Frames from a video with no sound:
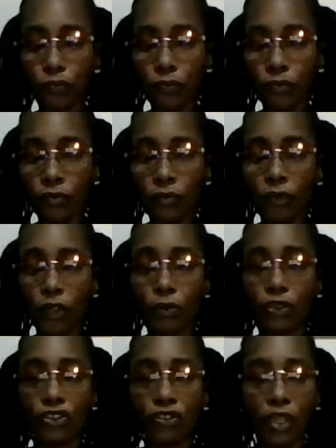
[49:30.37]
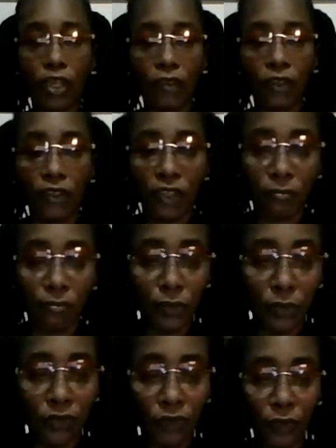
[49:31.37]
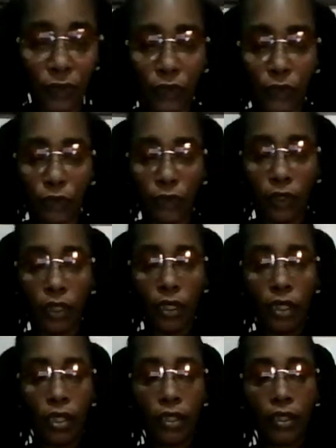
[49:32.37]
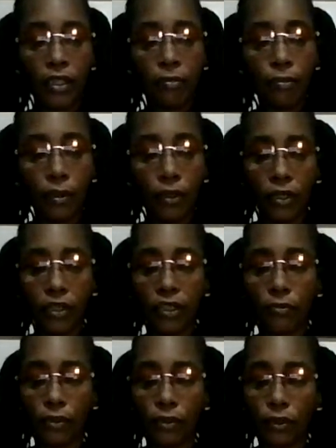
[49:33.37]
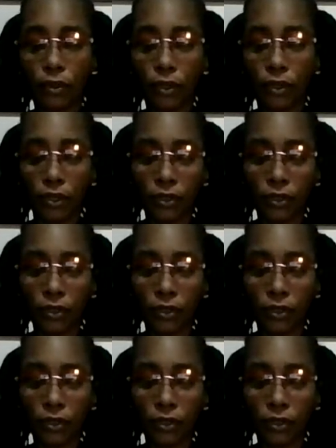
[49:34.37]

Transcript: I wish you everything beautiful. Keep on keeping on.